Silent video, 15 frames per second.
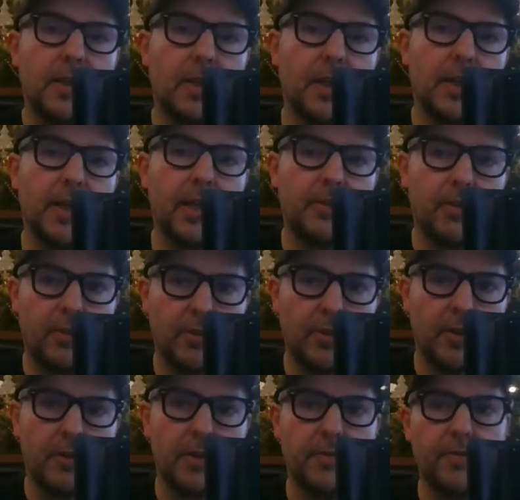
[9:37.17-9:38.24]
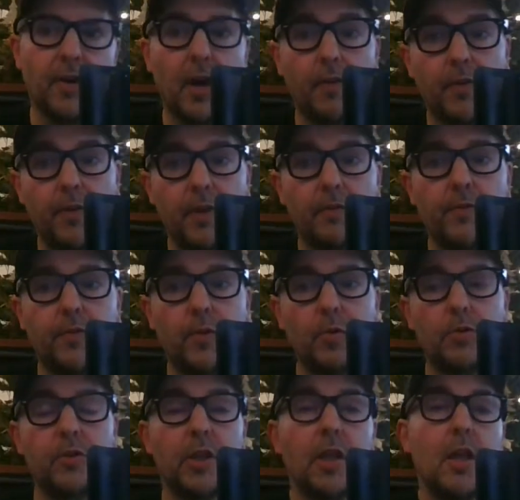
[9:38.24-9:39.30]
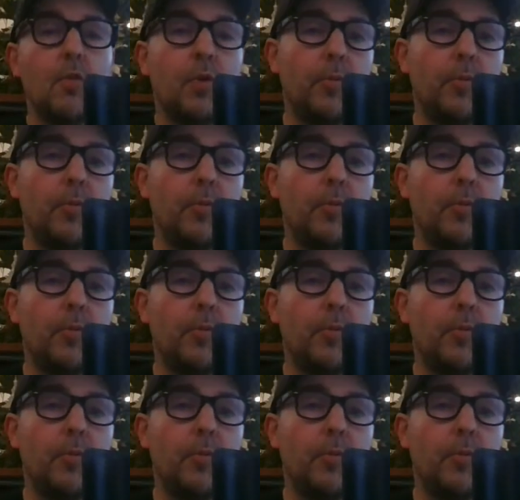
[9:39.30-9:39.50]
uh, get to 35 and then 40.